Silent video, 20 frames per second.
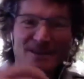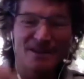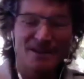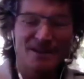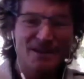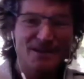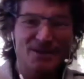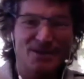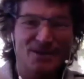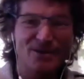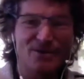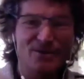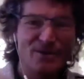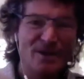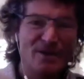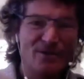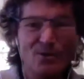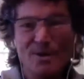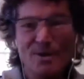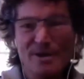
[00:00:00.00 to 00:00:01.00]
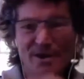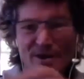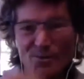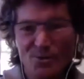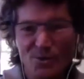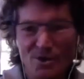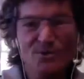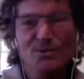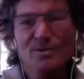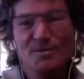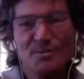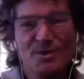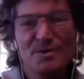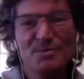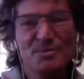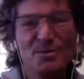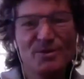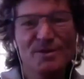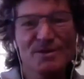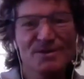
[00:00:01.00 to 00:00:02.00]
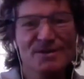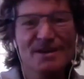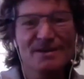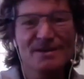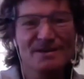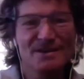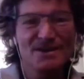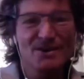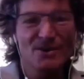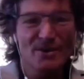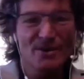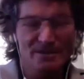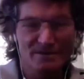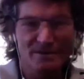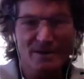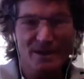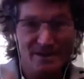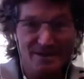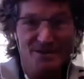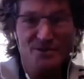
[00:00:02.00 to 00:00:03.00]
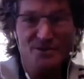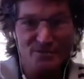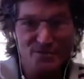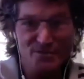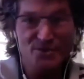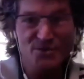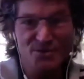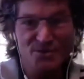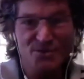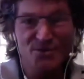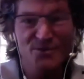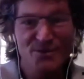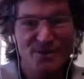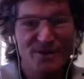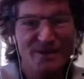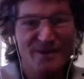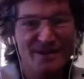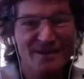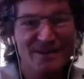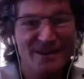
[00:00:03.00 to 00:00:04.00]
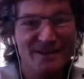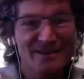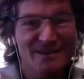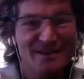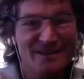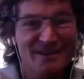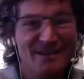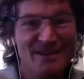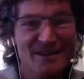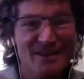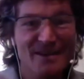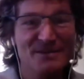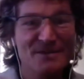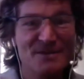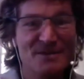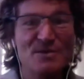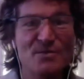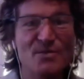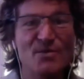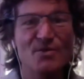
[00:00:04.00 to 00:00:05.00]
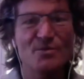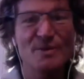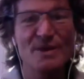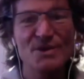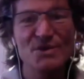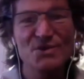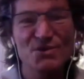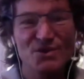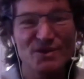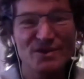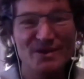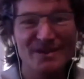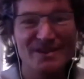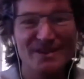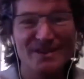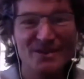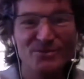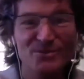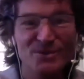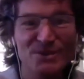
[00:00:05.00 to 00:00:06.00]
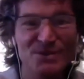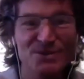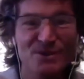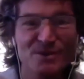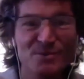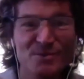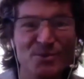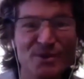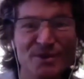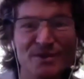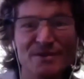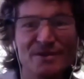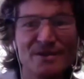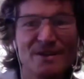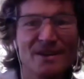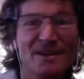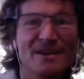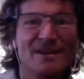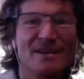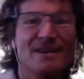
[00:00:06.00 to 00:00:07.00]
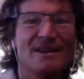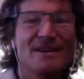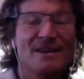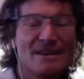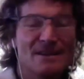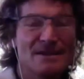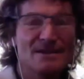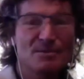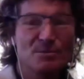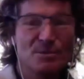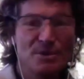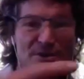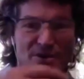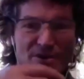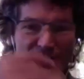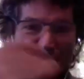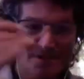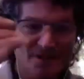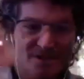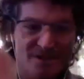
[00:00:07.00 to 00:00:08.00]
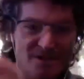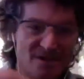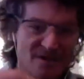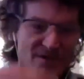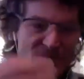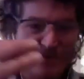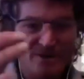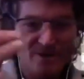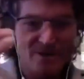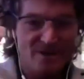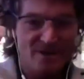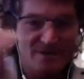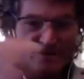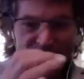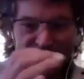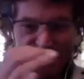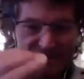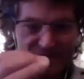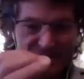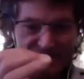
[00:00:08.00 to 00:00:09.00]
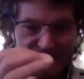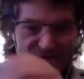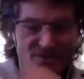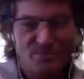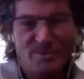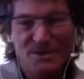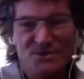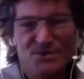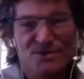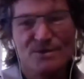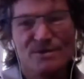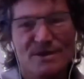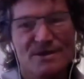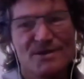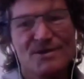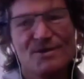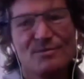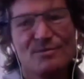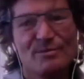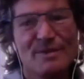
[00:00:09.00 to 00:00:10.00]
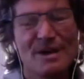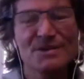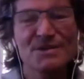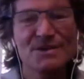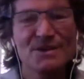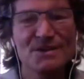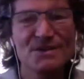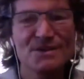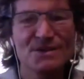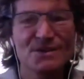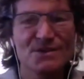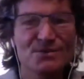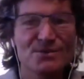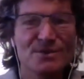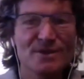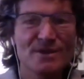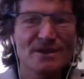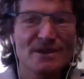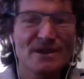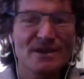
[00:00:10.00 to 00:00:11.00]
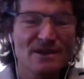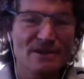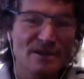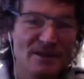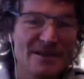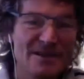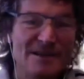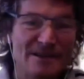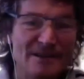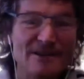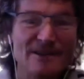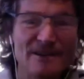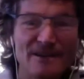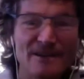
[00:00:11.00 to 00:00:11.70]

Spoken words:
you know, and the way I work with people is I interview you, and I collect the information, and then we start putting some lyrics together, and you know, make sure that your message is really clear,